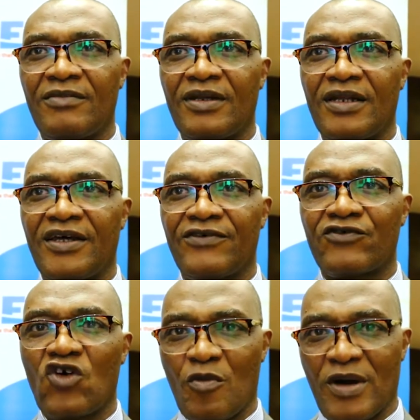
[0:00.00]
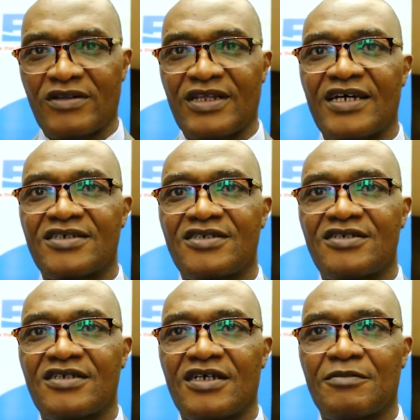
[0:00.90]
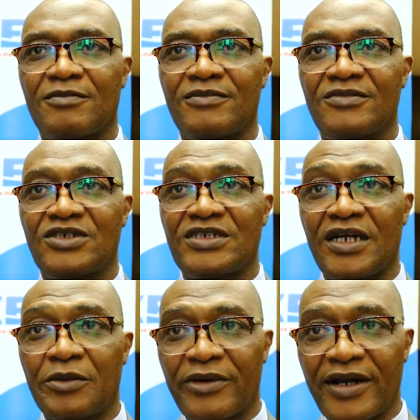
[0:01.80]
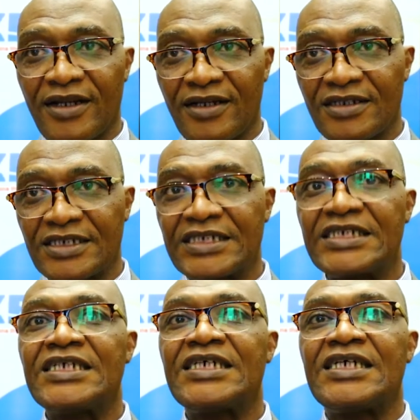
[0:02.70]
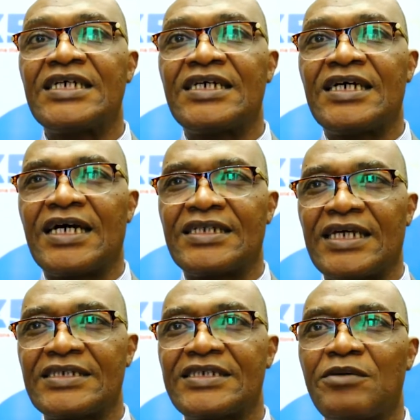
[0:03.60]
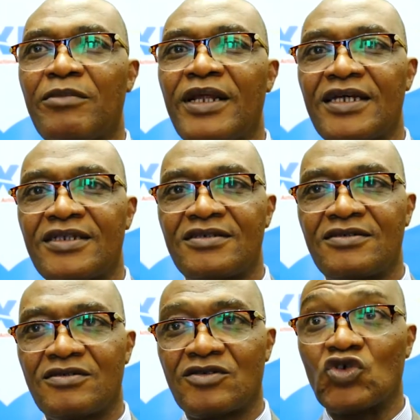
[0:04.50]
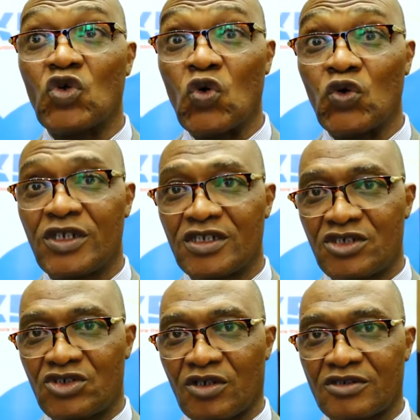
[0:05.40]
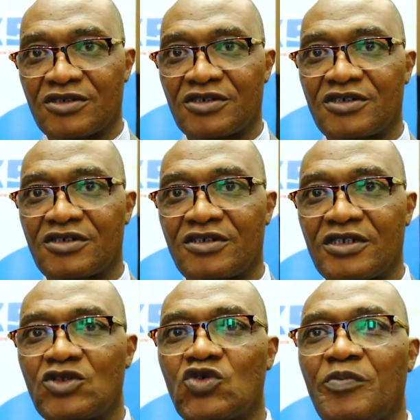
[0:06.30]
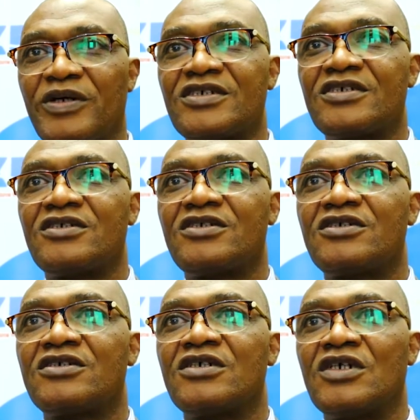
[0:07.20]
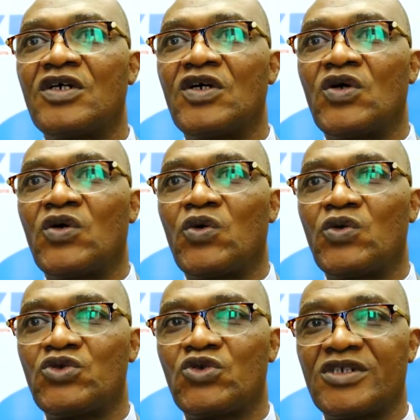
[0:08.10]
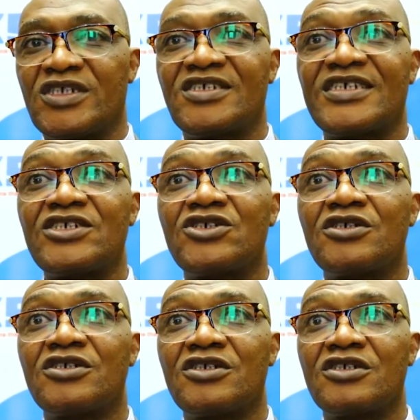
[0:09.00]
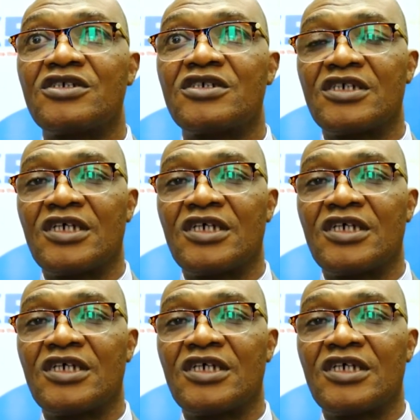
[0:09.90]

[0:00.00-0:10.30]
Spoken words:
They've come out as cerebral and assembling good instructors. The two persons who took these sessions